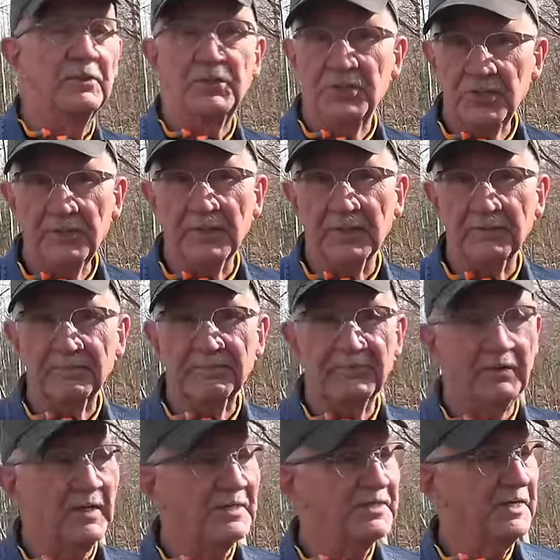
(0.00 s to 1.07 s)
shoot it
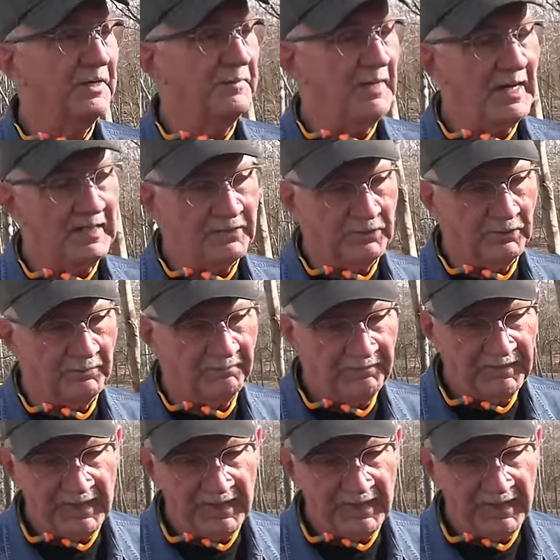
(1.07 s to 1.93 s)
before I send it back to him.